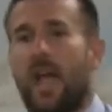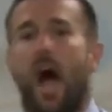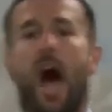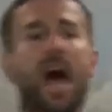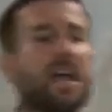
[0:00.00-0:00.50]

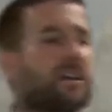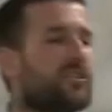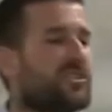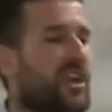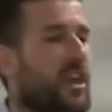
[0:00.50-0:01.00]
I
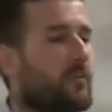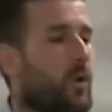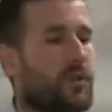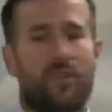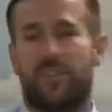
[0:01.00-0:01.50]
understand
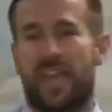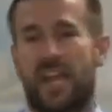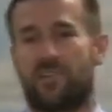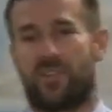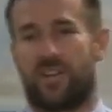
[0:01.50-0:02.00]
more than the
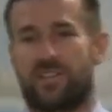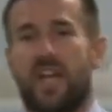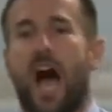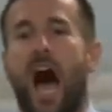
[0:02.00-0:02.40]
ancients.